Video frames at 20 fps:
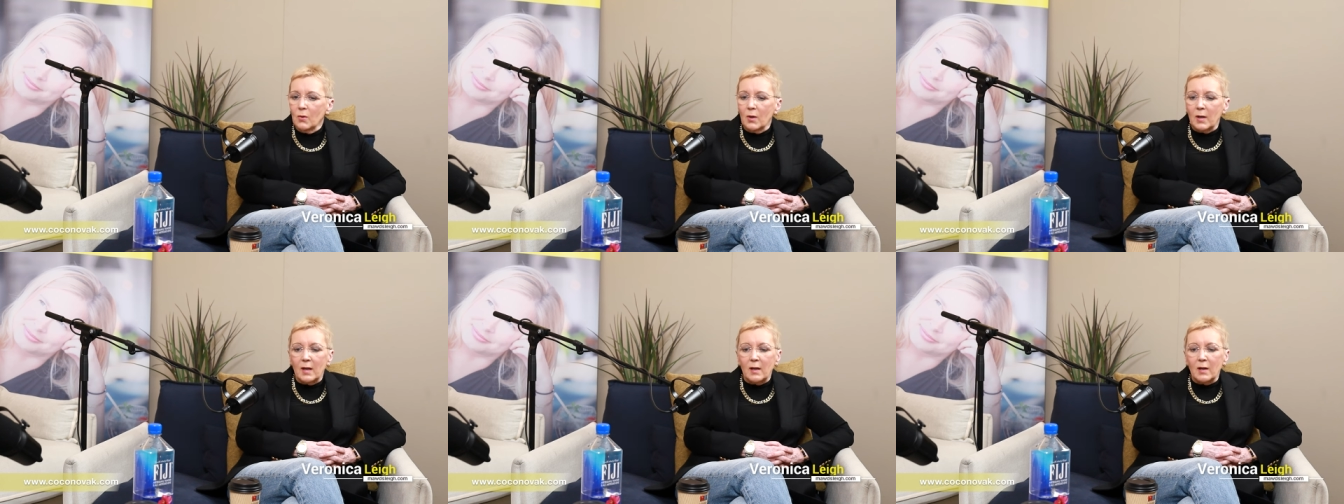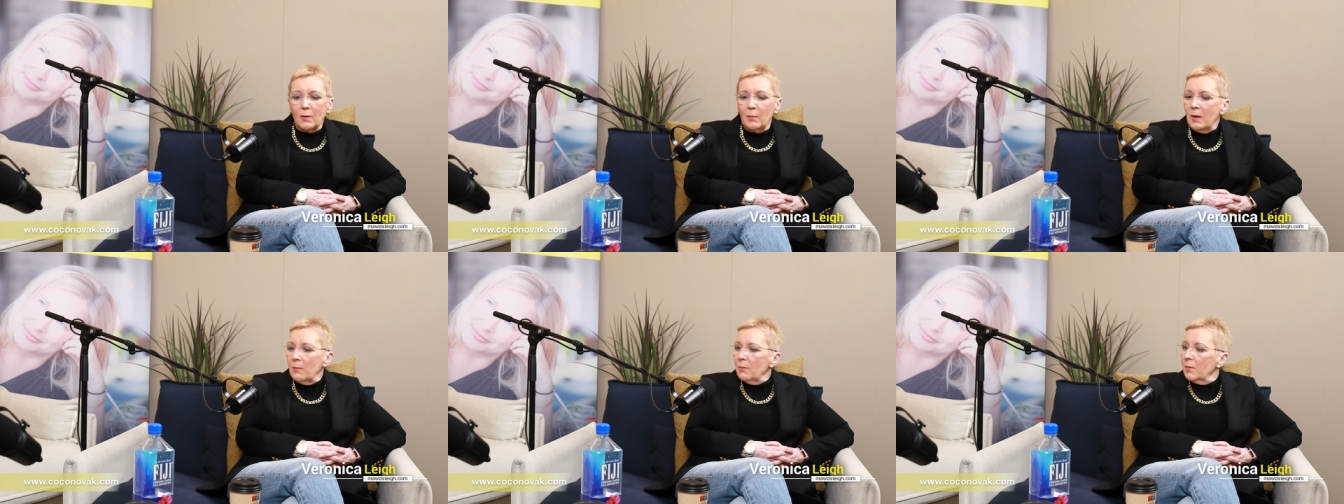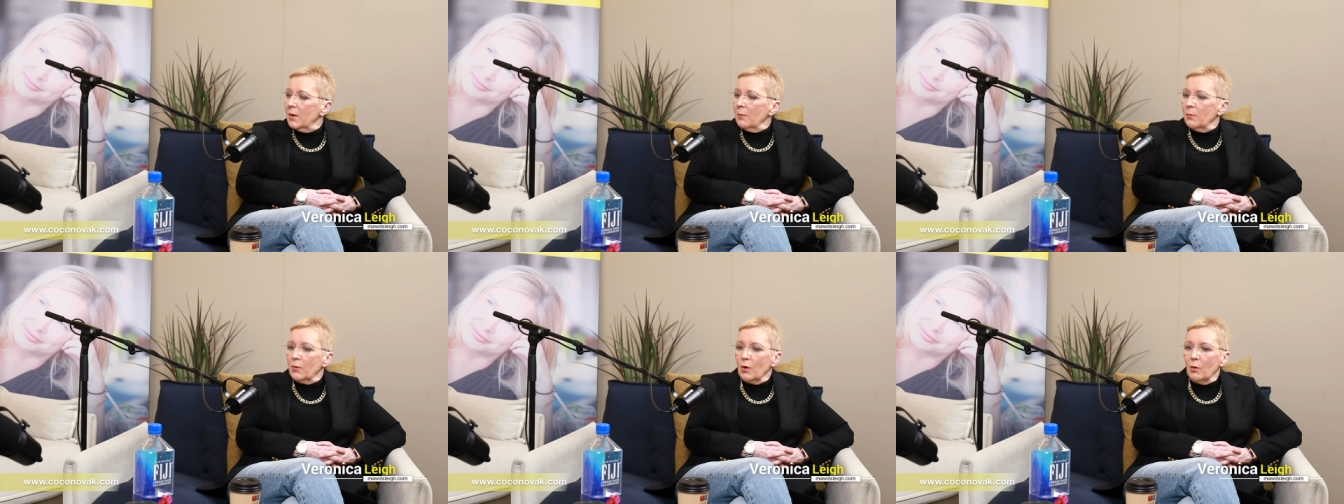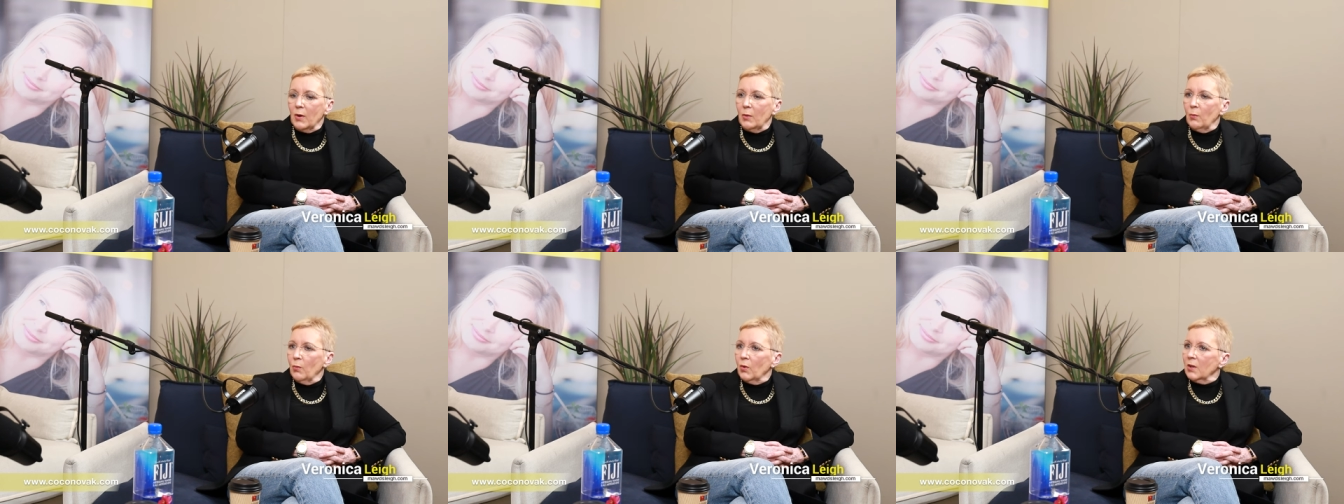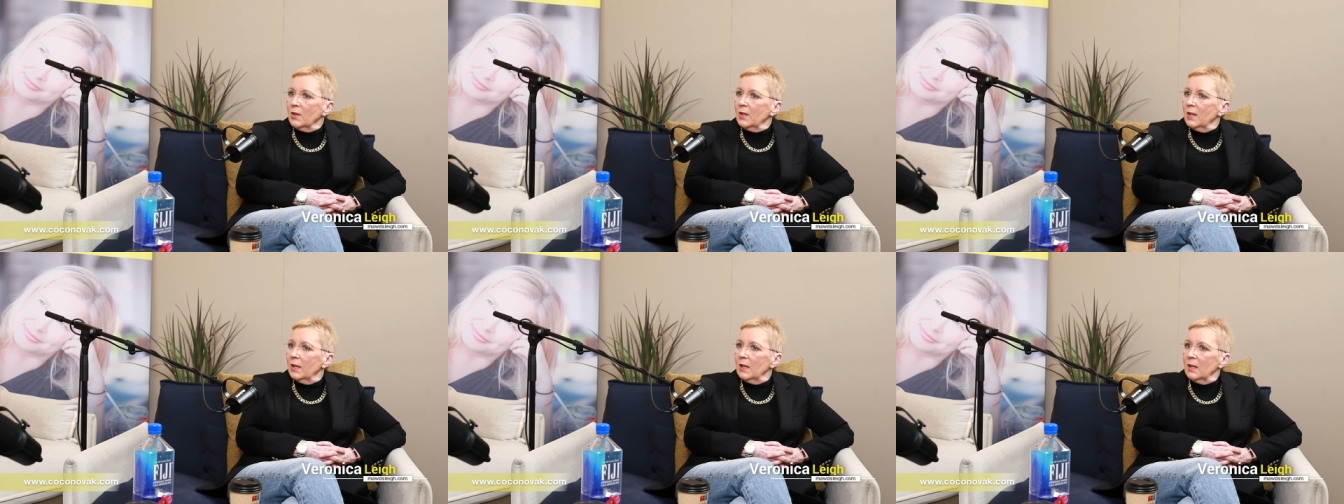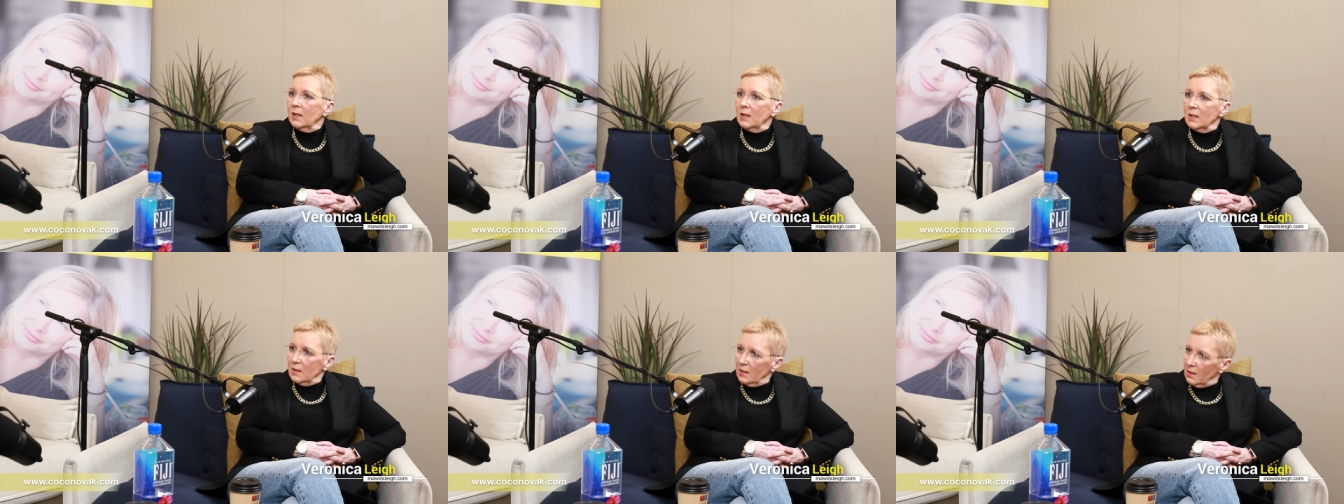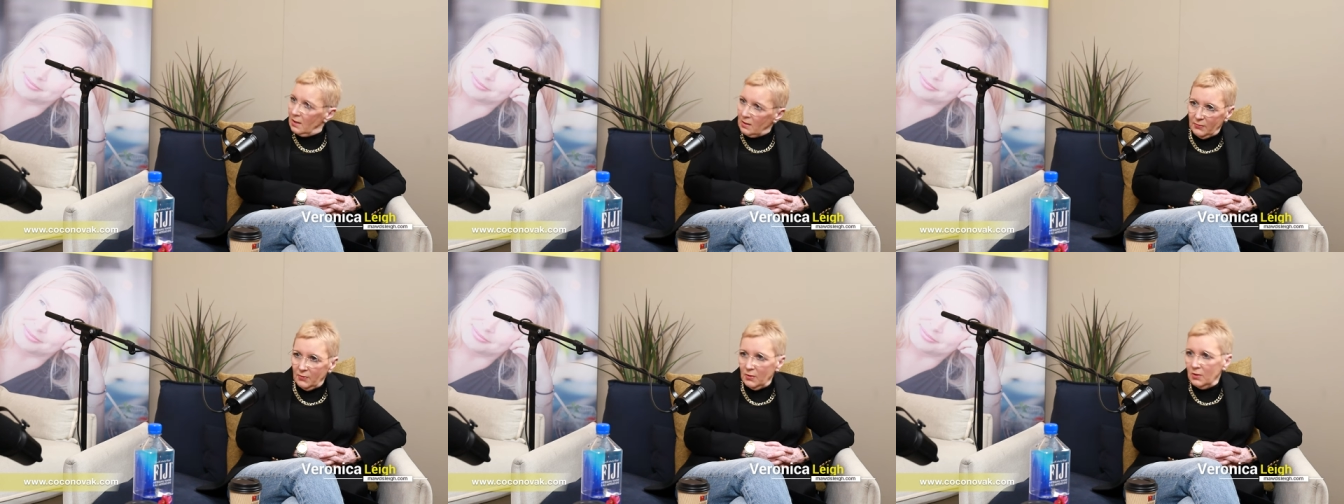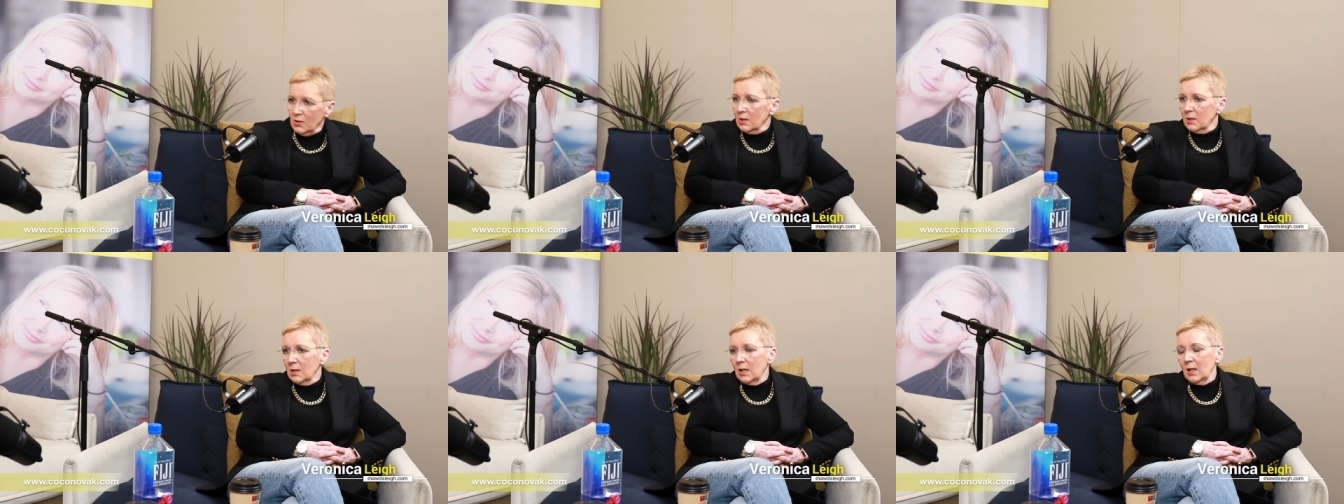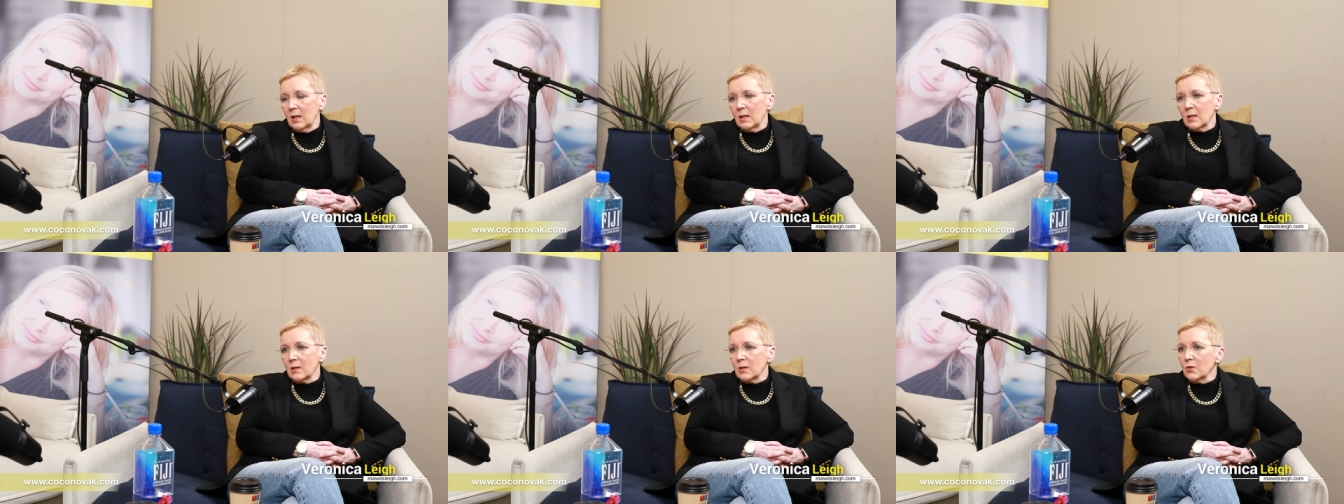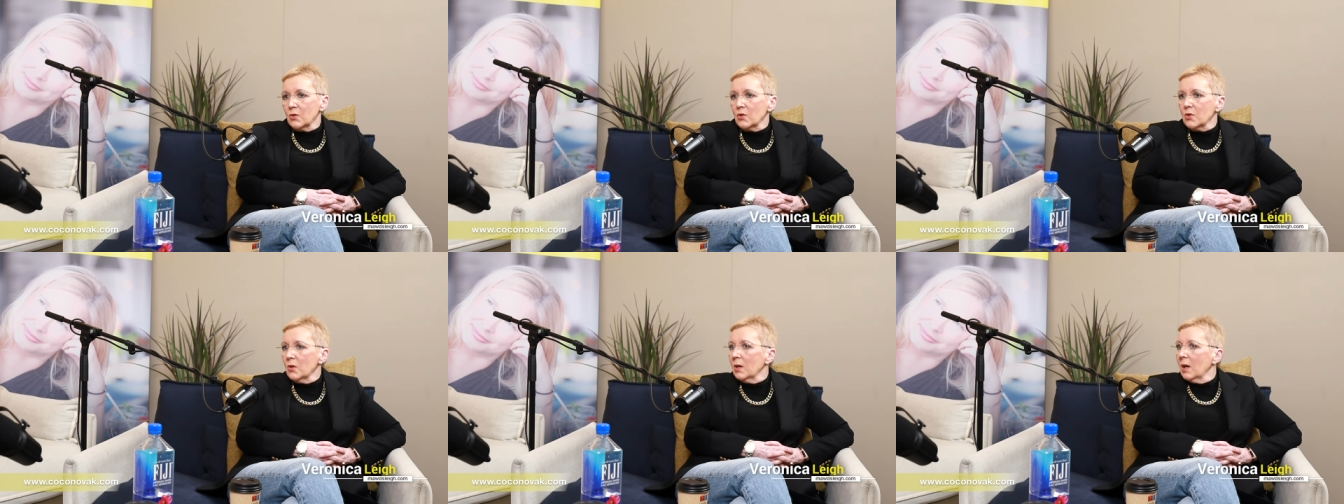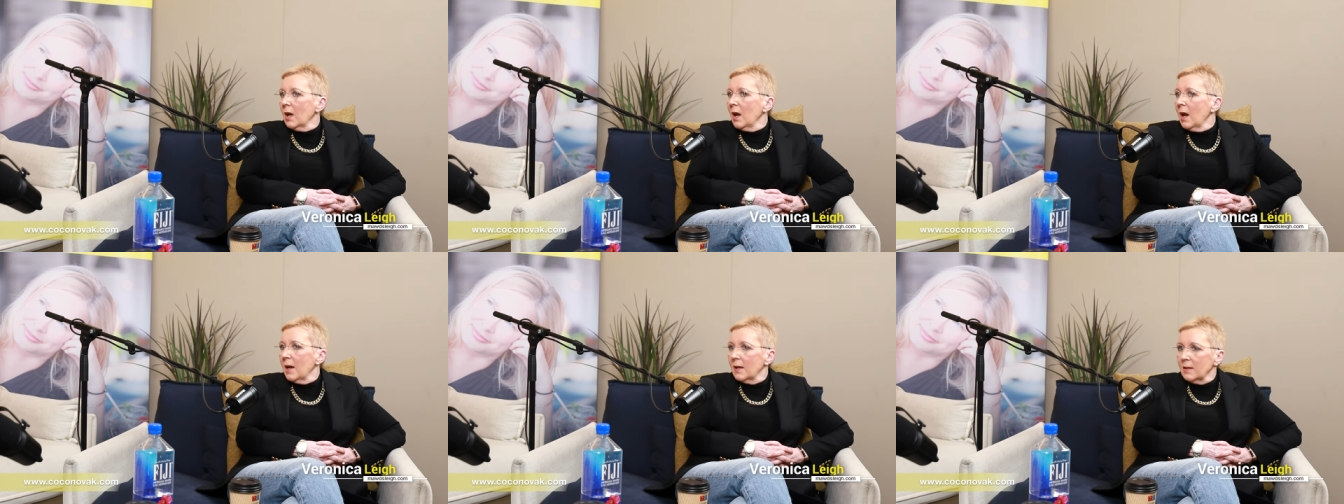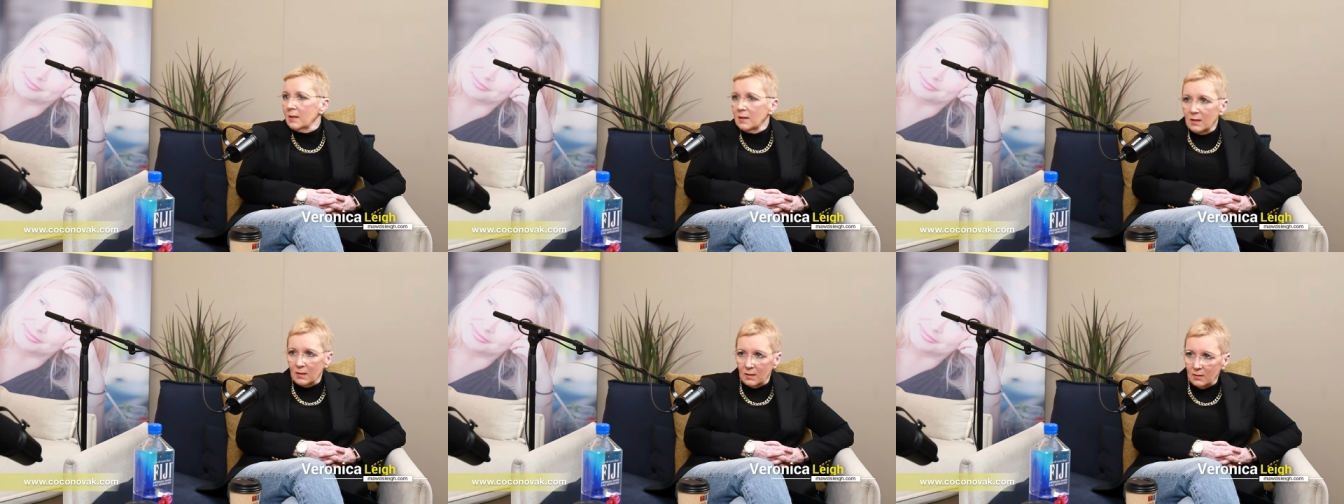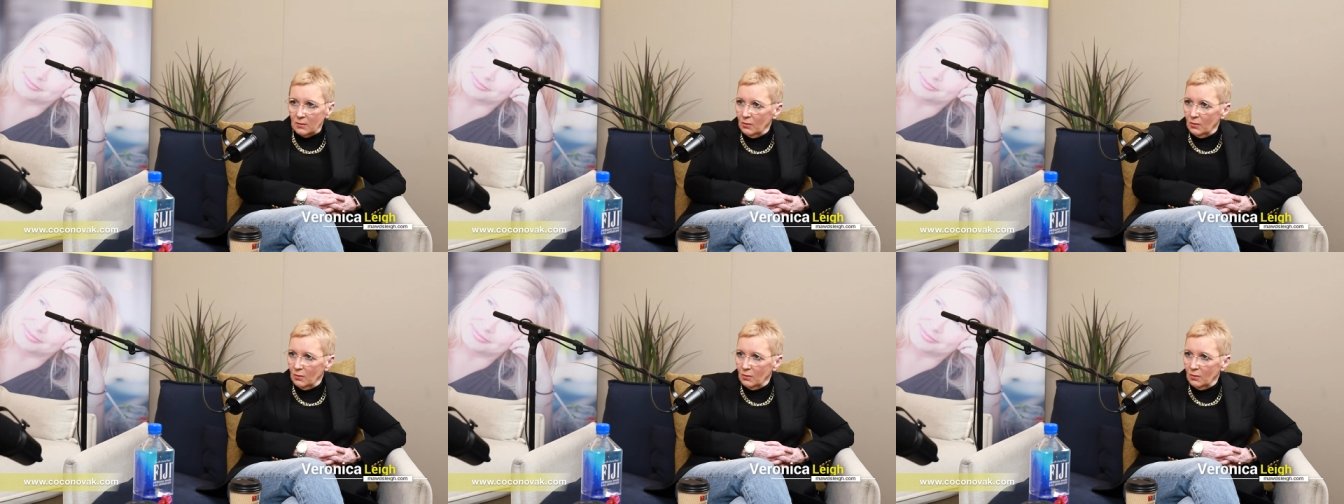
and I remember he brought me in one day and he says, if you just take this in shorthand, and,